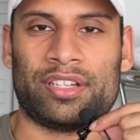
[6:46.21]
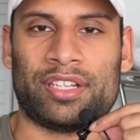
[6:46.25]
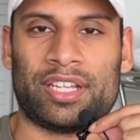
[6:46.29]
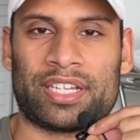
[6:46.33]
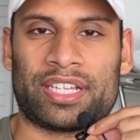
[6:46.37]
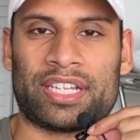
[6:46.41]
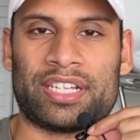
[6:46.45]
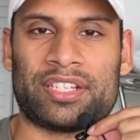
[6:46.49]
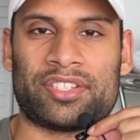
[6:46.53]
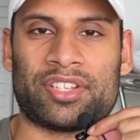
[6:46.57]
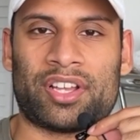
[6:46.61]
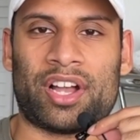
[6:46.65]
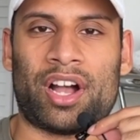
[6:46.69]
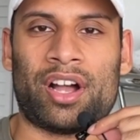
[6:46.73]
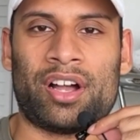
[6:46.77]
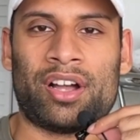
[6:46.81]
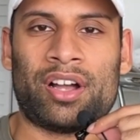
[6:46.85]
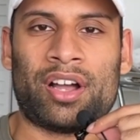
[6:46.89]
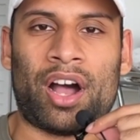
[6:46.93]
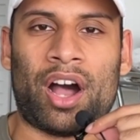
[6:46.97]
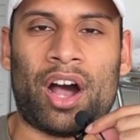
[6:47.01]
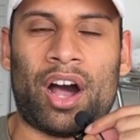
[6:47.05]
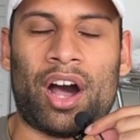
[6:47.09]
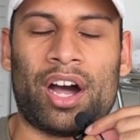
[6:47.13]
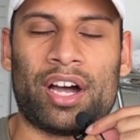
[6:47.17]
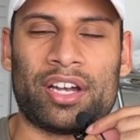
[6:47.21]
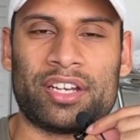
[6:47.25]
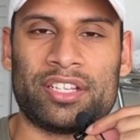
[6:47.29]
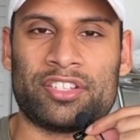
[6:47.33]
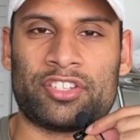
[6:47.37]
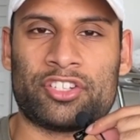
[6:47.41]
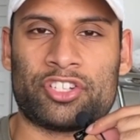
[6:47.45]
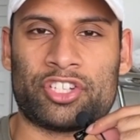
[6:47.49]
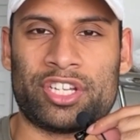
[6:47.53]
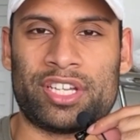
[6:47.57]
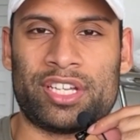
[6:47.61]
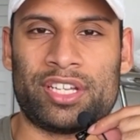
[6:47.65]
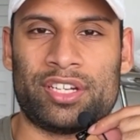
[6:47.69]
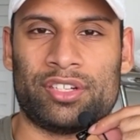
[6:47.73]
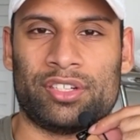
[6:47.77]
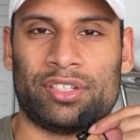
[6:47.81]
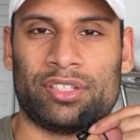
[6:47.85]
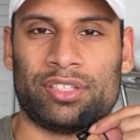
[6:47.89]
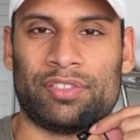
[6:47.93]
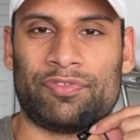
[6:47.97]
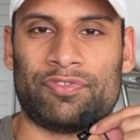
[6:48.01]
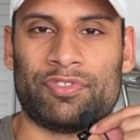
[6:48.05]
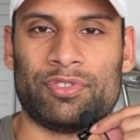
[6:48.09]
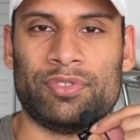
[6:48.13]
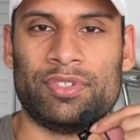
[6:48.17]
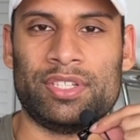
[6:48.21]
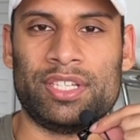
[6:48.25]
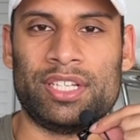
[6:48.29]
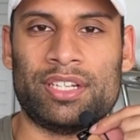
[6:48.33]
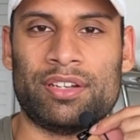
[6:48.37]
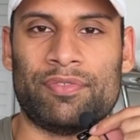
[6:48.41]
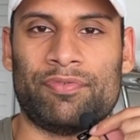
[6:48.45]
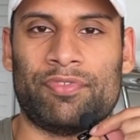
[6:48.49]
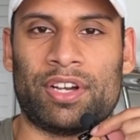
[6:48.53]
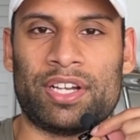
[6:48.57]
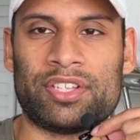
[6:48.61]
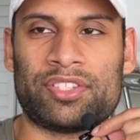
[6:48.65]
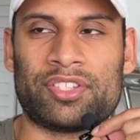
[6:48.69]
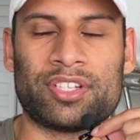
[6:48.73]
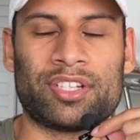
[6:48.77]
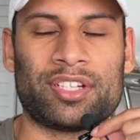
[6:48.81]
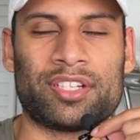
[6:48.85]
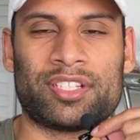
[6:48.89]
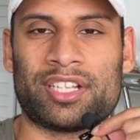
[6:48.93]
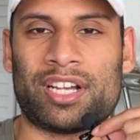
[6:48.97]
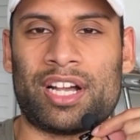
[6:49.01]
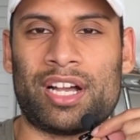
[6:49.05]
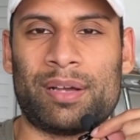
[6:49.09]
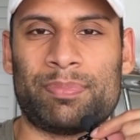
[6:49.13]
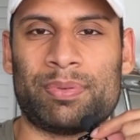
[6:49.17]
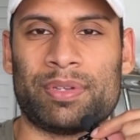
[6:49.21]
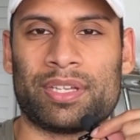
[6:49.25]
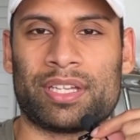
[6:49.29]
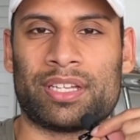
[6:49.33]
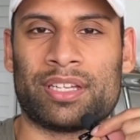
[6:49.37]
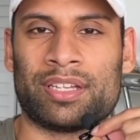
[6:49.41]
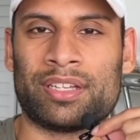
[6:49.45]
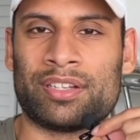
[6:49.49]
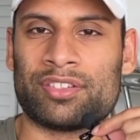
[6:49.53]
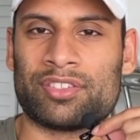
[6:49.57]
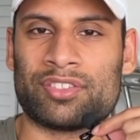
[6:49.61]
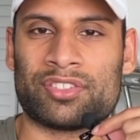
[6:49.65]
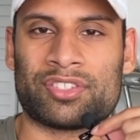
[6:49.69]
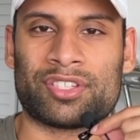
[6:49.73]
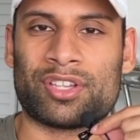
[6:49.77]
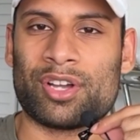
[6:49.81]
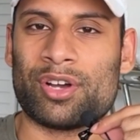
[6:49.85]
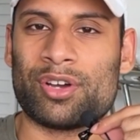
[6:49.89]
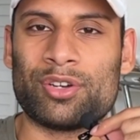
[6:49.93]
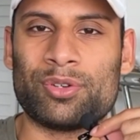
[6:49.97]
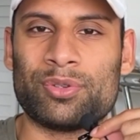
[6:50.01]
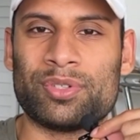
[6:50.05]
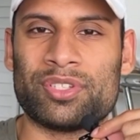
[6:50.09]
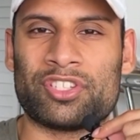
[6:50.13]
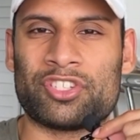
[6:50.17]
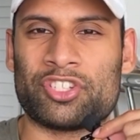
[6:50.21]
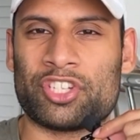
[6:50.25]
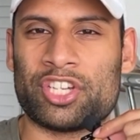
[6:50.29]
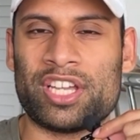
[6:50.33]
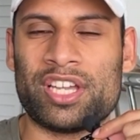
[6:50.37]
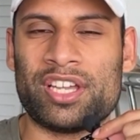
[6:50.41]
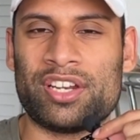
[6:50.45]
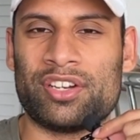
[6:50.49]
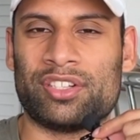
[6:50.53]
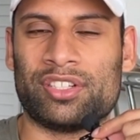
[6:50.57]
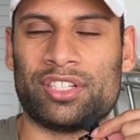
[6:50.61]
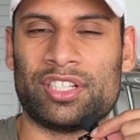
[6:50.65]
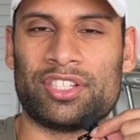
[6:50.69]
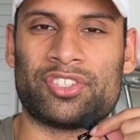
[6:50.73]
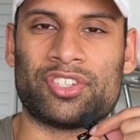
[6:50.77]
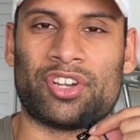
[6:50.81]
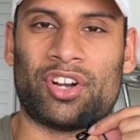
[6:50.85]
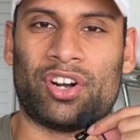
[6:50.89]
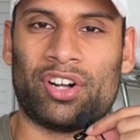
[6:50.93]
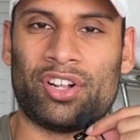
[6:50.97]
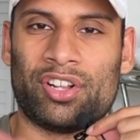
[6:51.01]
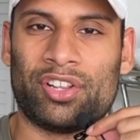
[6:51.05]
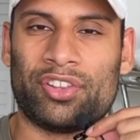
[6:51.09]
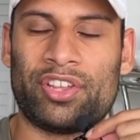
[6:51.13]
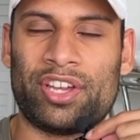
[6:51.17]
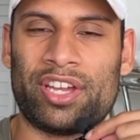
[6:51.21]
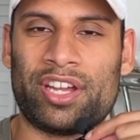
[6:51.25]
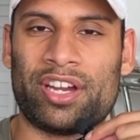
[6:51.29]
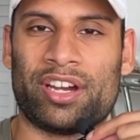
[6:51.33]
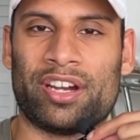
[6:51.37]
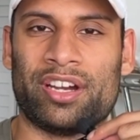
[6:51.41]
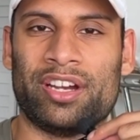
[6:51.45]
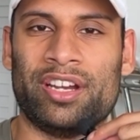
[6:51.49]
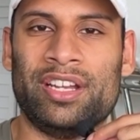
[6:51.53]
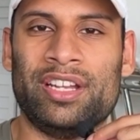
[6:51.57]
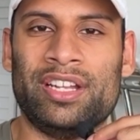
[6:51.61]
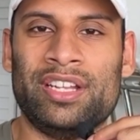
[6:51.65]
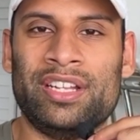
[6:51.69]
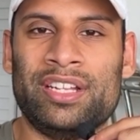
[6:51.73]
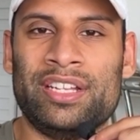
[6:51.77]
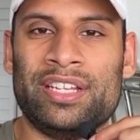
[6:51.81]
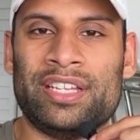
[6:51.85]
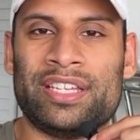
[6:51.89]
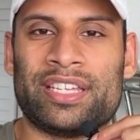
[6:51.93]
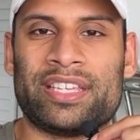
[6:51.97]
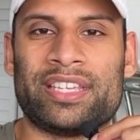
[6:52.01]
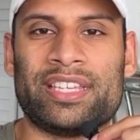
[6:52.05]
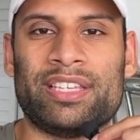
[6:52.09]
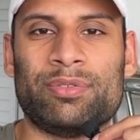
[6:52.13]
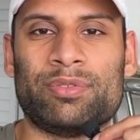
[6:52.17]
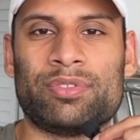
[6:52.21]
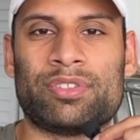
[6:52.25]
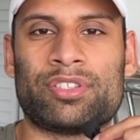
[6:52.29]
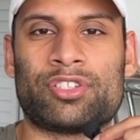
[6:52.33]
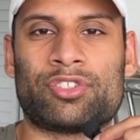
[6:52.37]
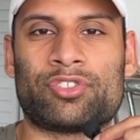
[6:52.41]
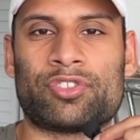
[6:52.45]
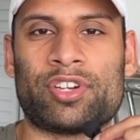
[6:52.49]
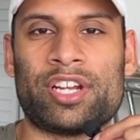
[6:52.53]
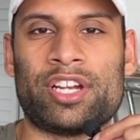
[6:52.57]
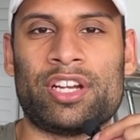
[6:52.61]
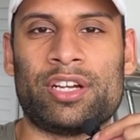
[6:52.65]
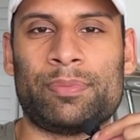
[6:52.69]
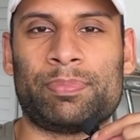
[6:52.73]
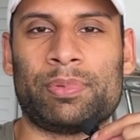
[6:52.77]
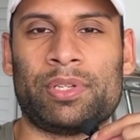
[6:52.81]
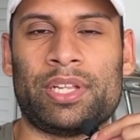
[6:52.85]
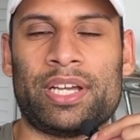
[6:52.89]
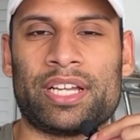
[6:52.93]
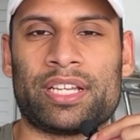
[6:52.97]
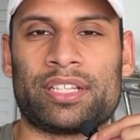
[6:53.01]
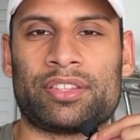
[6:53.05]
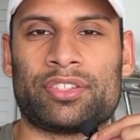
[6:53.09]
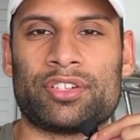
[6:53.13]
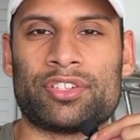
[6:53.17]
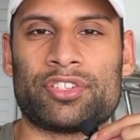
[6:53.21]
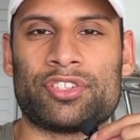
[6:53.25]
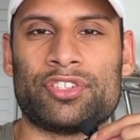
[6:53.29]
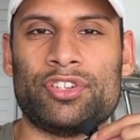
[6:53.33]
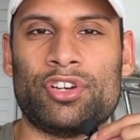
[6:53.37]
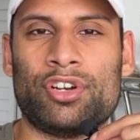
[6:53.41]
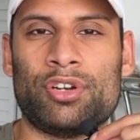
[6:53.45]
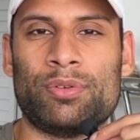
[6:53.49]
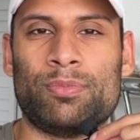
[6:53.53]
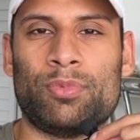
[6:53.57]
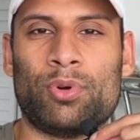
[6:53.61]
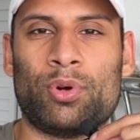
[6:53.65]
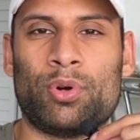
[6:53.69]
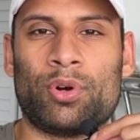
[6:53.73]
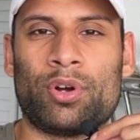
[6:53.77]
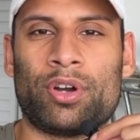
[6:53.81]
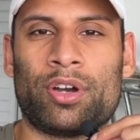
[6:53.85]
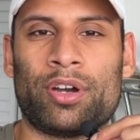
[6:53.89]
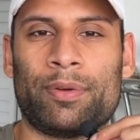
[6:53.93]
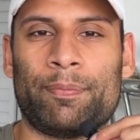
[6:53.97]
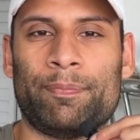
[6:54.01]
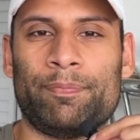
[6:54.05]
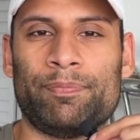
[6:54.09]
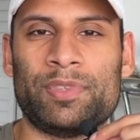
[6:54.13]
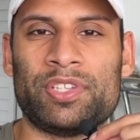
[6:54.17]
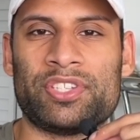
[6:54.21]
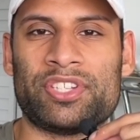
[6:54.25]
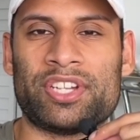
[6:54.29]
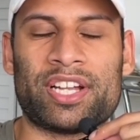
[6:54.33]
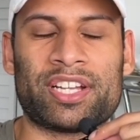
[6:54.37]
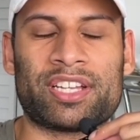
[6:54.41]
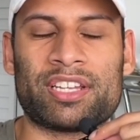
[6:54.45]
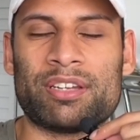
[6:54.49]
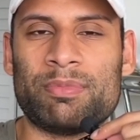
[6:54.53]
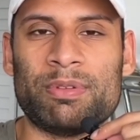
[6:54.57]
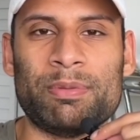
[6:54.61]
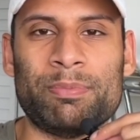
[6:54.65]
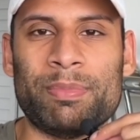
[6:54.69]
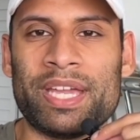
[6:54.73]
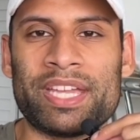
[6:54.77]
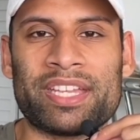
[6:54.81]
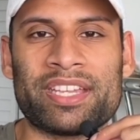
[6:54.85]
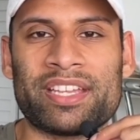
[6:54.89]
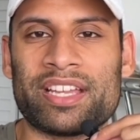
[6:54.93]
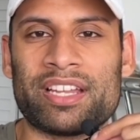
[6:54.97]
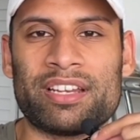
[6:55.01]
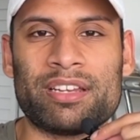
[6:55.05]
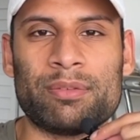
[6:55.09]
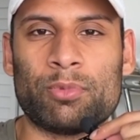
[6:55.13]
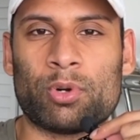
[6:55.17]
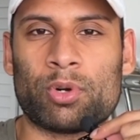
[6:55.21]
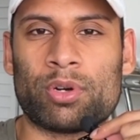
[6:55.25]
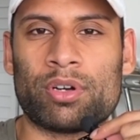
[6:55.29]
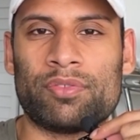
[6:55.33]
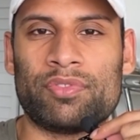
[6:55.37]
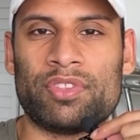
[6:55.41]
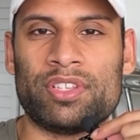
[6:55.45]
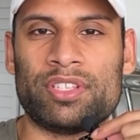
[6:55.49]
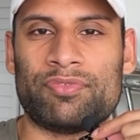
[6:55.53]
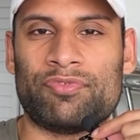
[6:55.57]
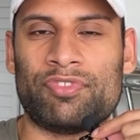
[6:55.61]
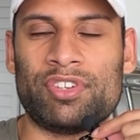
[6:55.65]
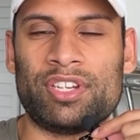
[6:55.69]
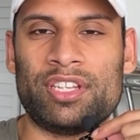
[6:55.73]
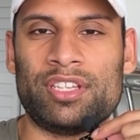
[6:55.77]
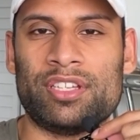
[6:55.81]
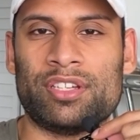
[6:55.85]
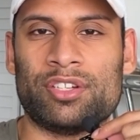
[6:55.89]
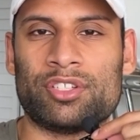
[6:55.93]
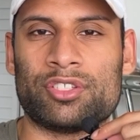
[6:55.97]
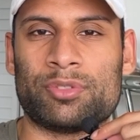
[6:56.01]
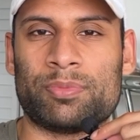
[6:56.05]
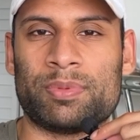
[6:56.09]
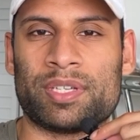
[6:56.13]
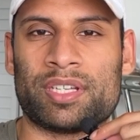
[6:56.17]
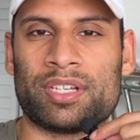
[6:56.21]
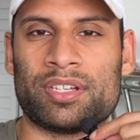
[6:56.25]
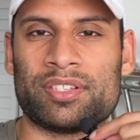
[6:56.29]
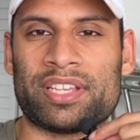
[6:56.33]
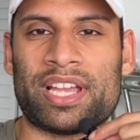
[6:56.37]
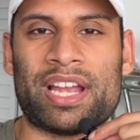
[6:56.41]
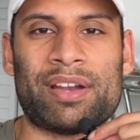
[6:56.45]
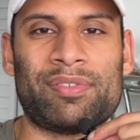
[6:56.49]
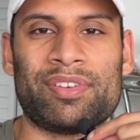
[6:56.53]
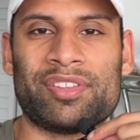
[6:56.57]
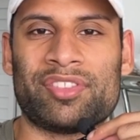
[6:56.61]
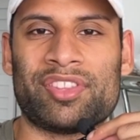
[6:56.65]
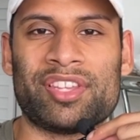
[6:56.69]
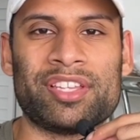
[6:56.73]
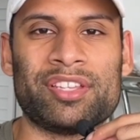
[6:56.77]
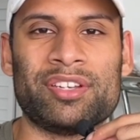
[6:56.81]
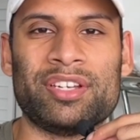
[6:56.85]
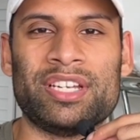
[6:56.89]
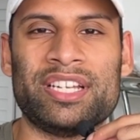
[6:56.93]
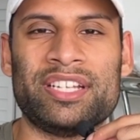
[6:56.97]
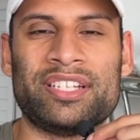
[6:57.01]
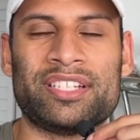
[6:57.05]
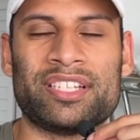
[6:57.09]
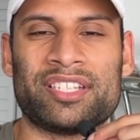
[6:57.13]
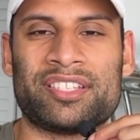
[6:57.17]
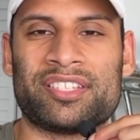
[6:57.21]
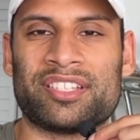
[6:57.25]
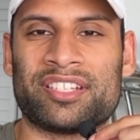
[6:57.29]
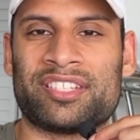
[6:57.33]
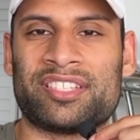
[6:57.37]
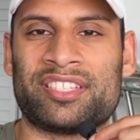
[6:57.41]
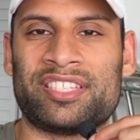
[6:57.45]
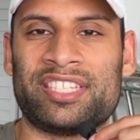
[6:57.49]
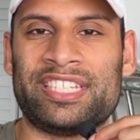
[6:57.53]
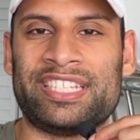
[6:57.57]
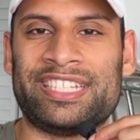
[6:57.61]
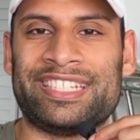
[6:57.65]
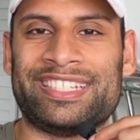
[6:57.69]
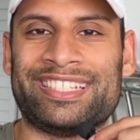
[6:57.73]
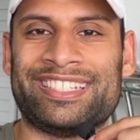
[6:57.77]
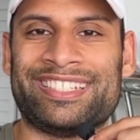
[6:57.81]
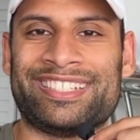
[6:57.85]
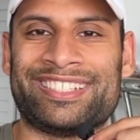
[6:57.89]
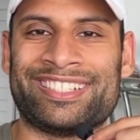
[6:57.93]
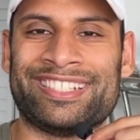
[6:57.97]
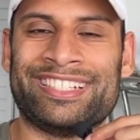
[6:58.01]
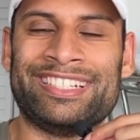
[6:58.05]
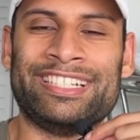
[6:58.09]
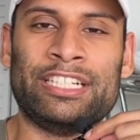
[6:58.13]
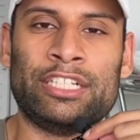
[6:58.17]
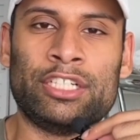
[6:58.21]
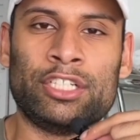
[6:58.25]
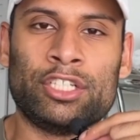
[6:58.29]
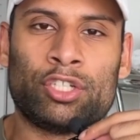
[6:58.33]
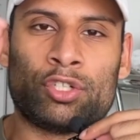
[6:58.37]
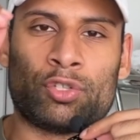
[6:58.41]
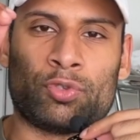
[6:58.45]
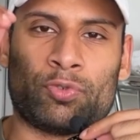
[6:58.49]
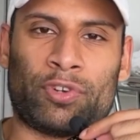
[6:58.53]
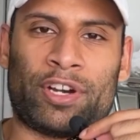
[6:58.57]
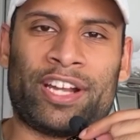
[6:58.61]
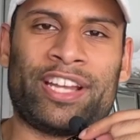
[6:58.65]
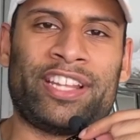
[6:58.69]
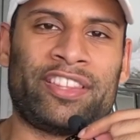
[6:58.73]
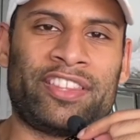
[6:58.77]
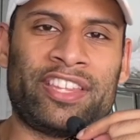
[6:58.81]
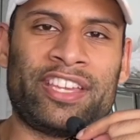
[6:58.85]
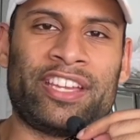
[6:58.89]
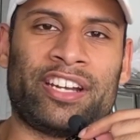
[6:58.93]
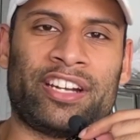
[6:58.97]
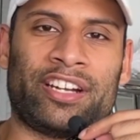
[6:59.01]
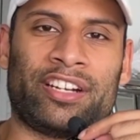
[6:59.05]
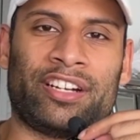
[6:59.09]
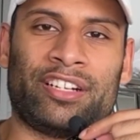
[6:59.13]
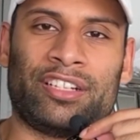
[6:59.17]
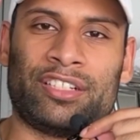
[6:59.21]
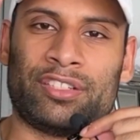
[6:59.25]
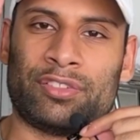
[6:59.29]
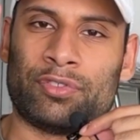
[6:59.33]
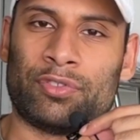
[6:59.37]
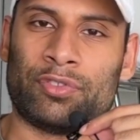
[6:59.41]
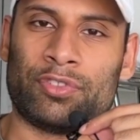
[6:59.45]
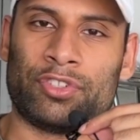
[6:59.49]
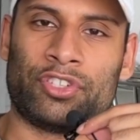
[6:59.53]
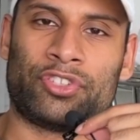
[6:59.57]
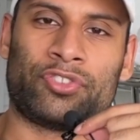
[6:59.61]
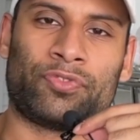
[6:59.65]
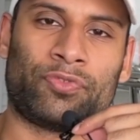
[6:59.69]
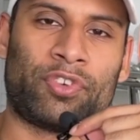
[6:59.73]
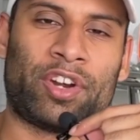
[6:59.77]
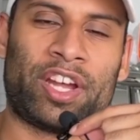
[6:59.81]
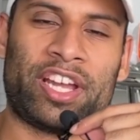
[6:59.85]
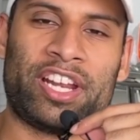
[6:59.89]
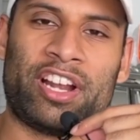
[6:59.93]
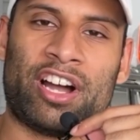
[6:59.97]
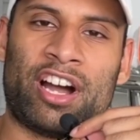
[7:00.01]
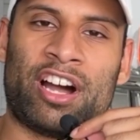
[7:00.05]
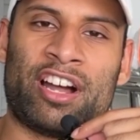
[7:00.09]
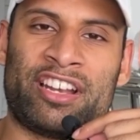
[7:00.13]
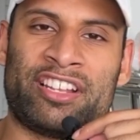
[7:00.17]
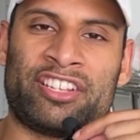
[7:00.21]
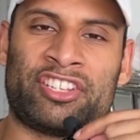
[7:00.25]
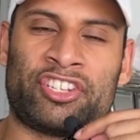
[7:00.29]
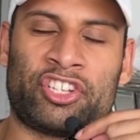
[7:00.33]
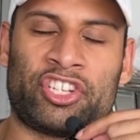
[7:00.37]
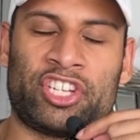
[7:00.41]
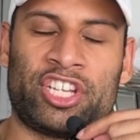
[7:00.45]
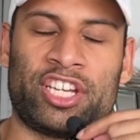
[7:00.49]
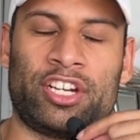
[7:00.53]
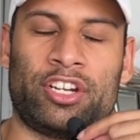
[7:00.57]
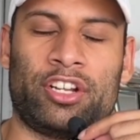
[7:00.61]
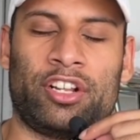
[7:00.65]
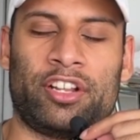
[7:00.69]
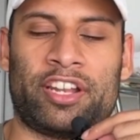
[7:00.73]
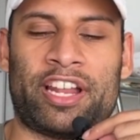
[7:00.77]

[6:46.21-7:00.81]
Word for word: Like it's on his channel. If you need advice on a topic, just go to his channel. It's all there. He was straight up like, there's no more, he's not going to be making any more of these videos because everything you need to succeed is right there, just right on his channel.